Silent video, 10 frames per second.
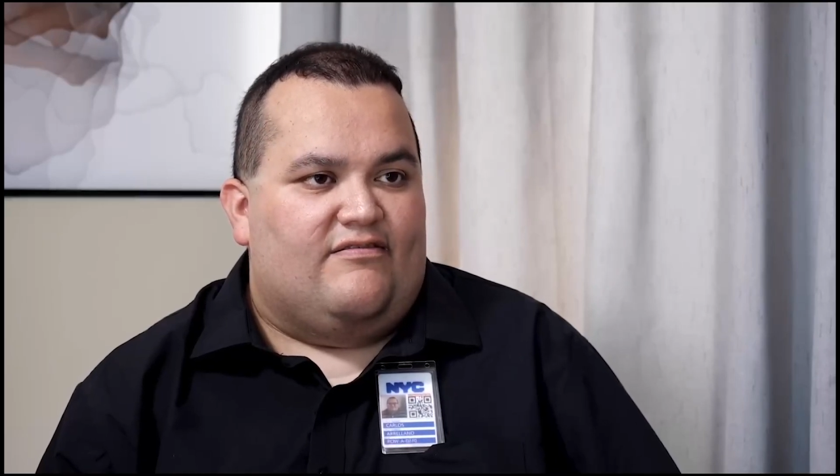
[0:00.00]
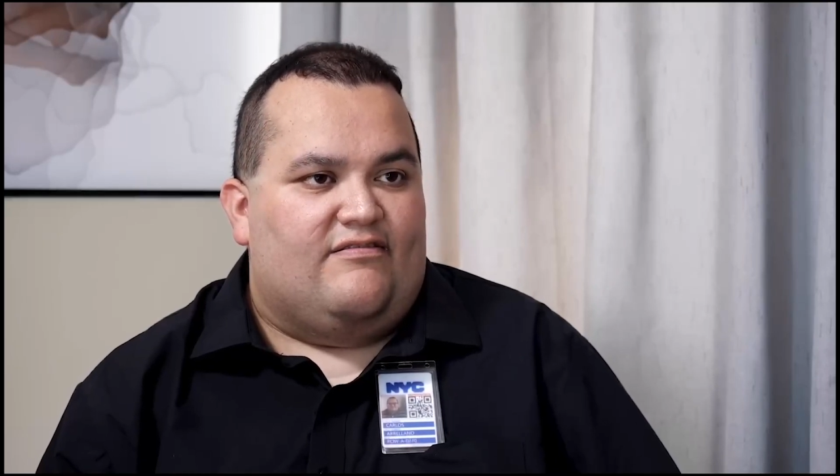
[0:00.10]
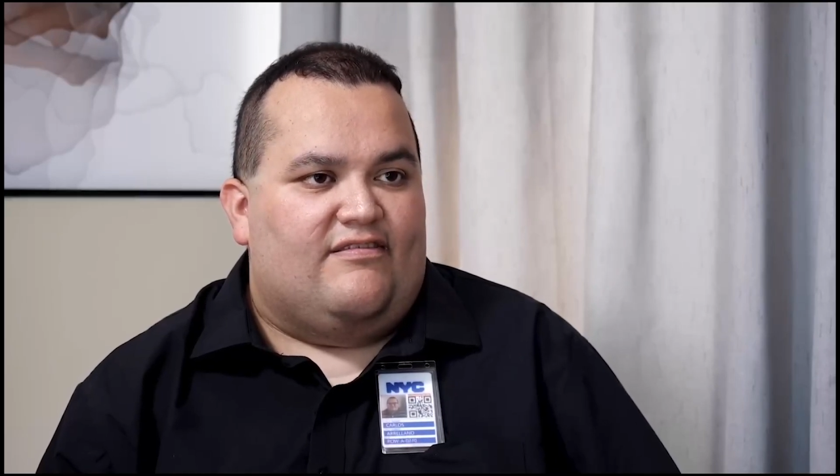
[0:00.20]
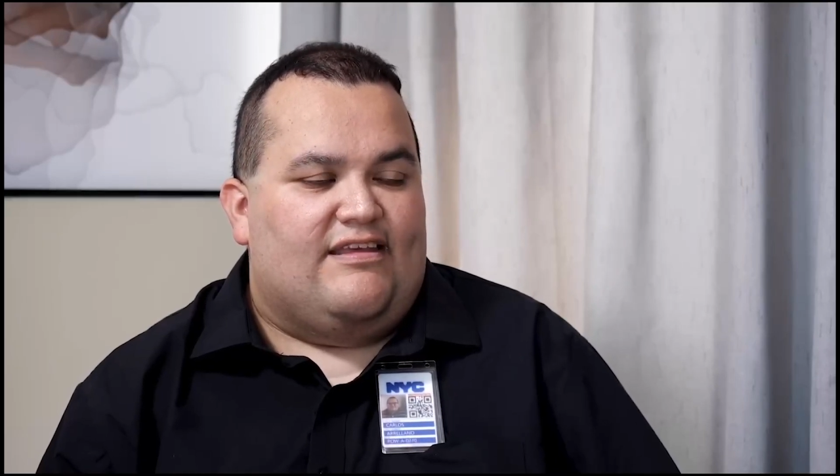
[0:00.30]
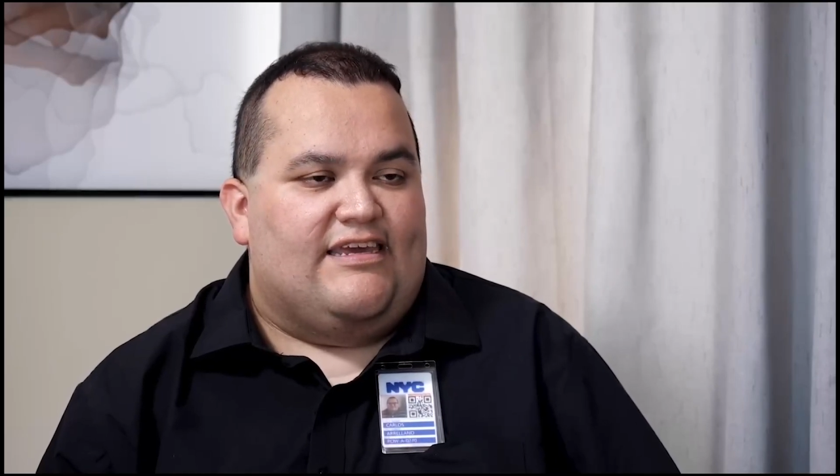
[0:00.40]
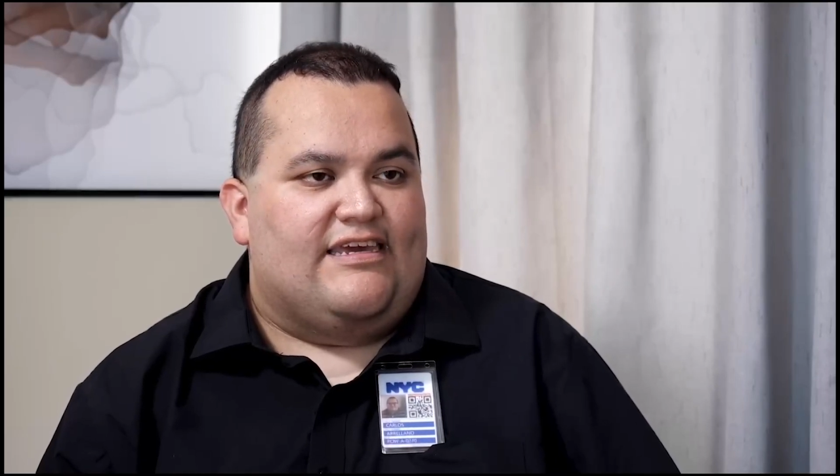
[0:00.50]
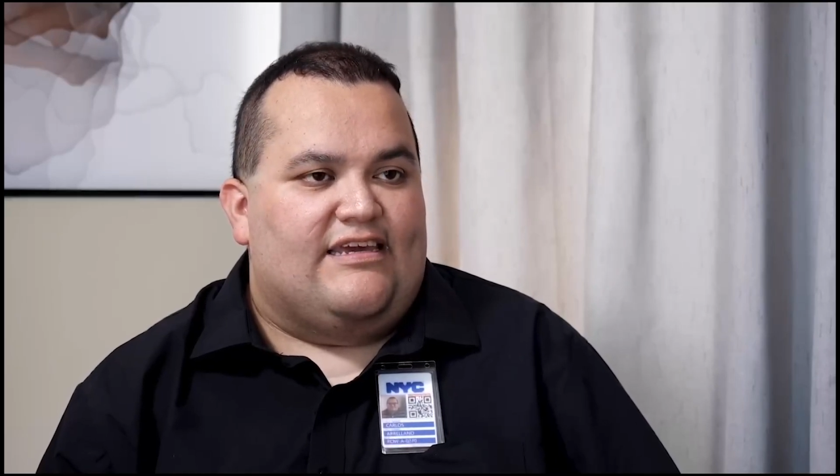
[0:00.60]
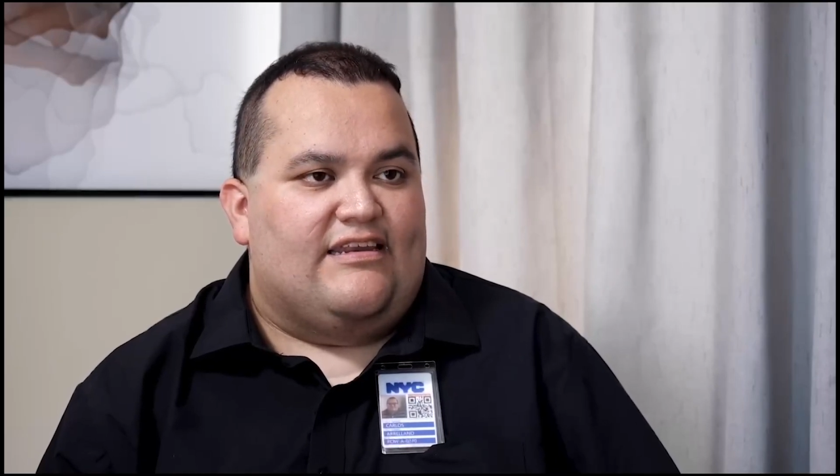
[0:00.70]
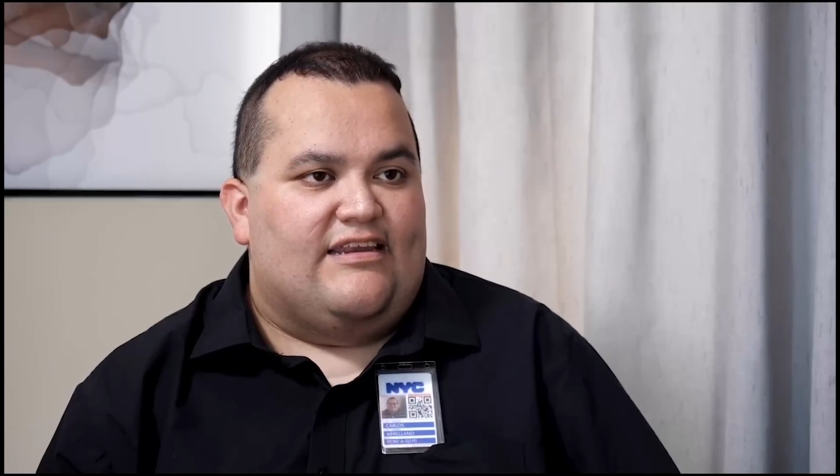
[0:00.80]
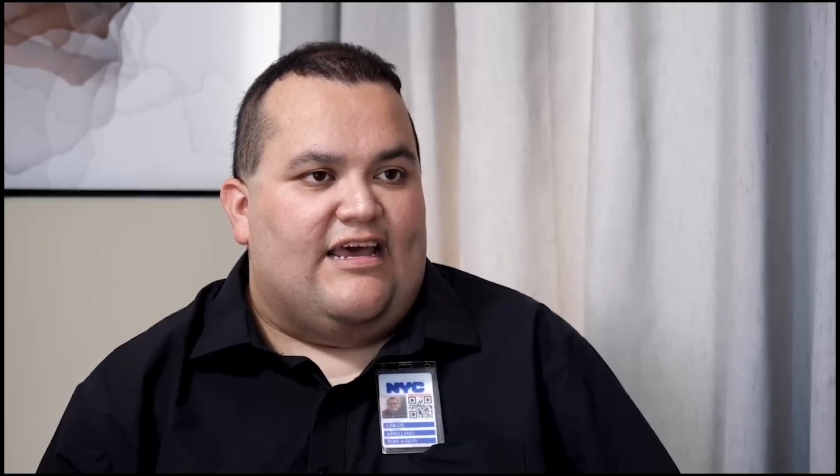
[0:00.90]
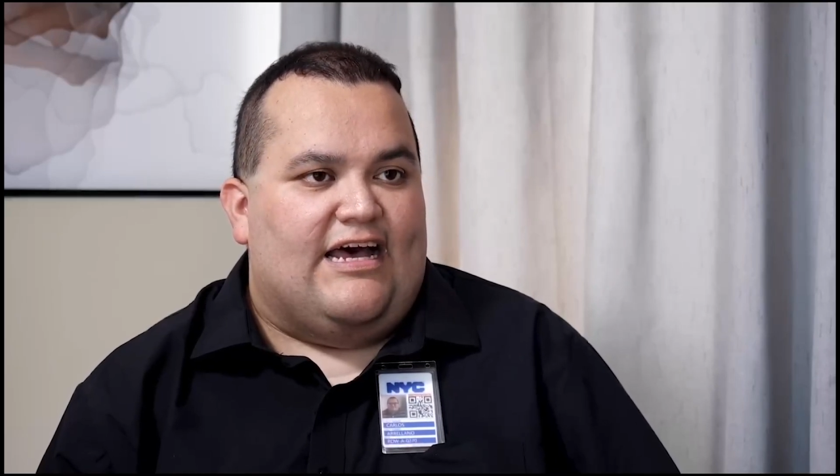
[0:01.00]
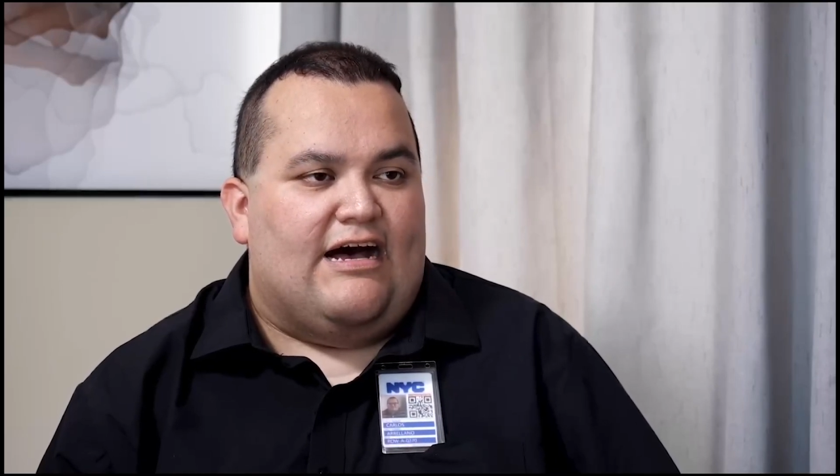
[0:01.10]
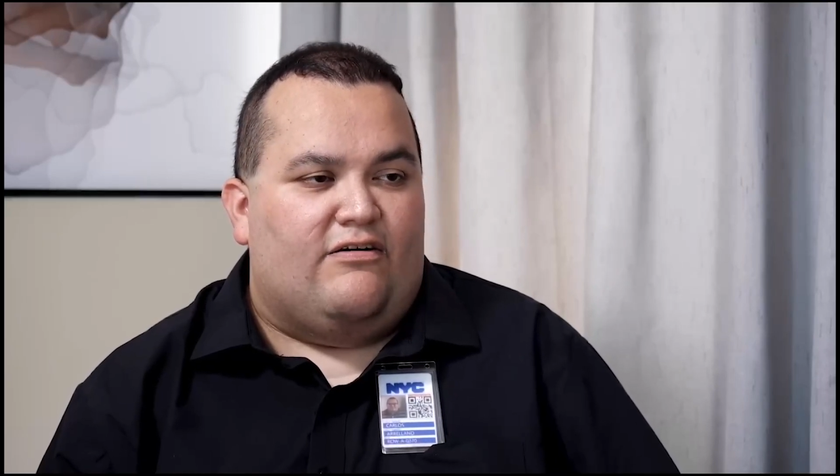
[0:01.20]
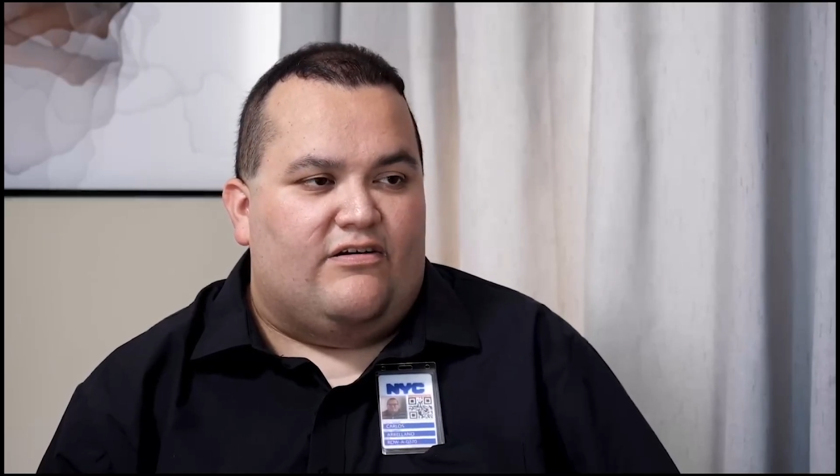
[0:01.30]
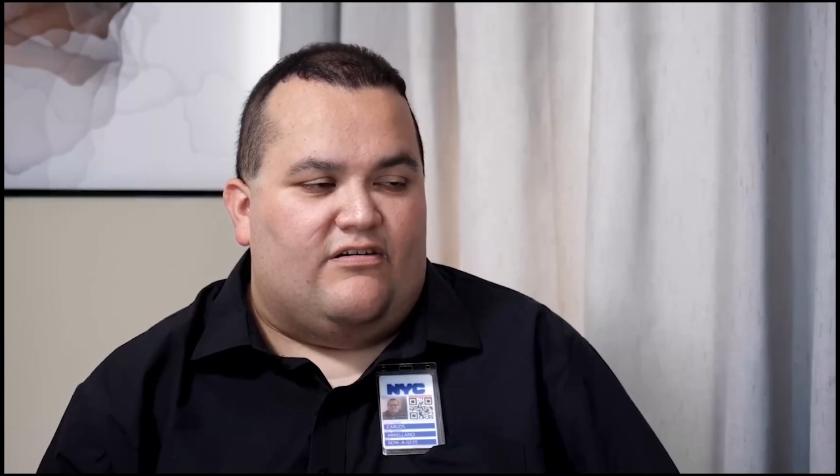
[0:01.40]
sticking
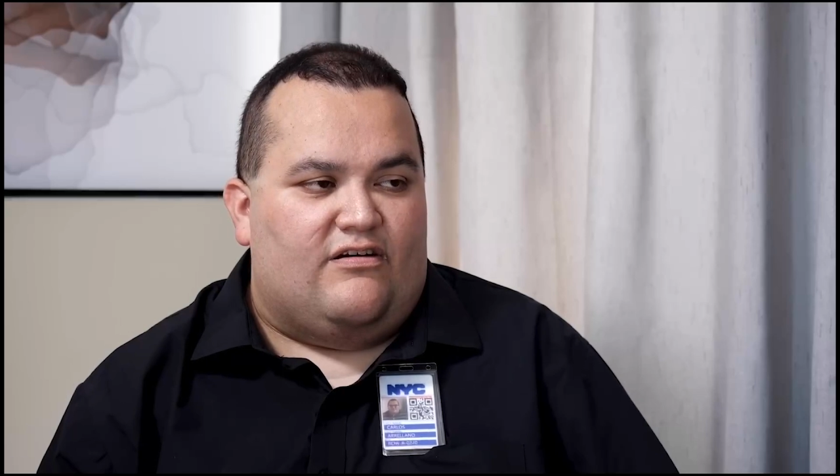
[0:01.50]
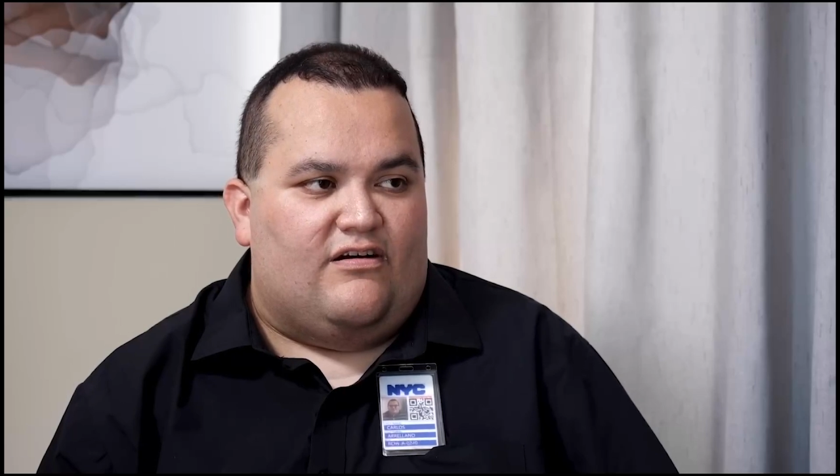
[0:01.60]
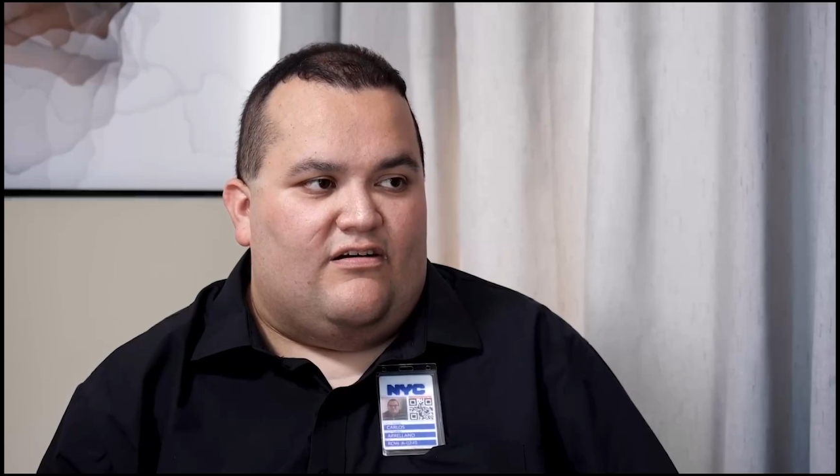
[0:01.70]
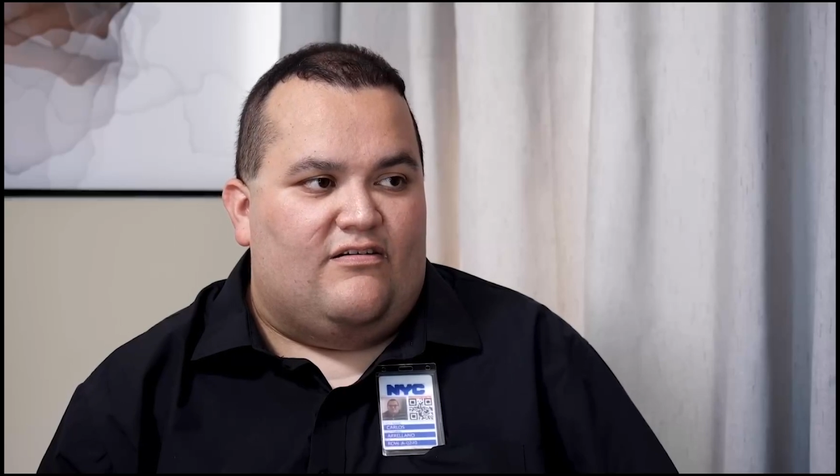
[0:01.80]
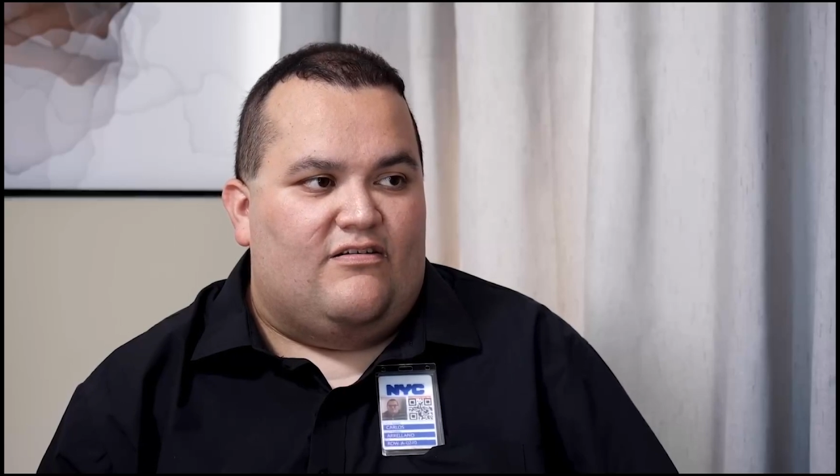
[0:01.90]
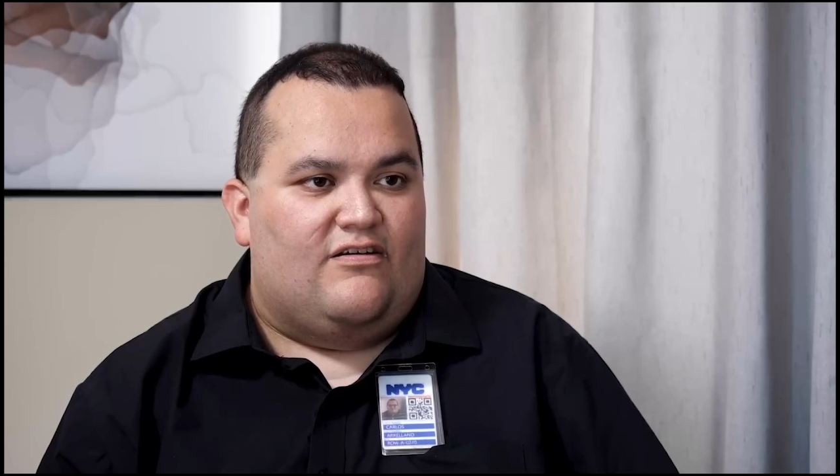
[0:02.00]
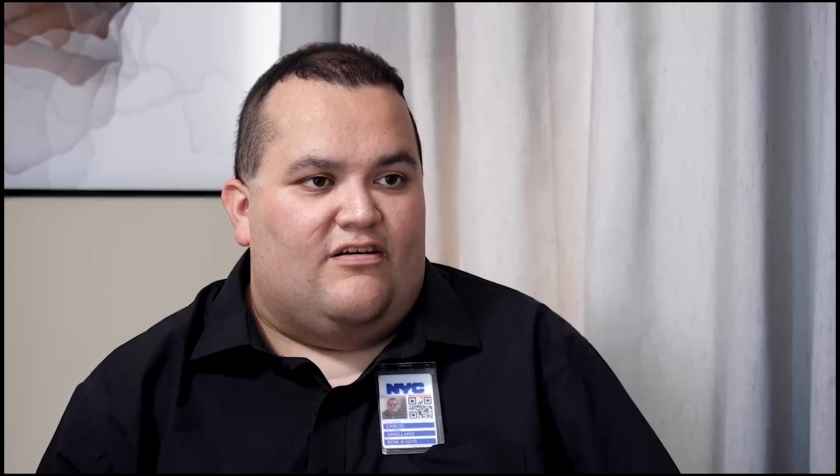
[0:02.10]
alcohol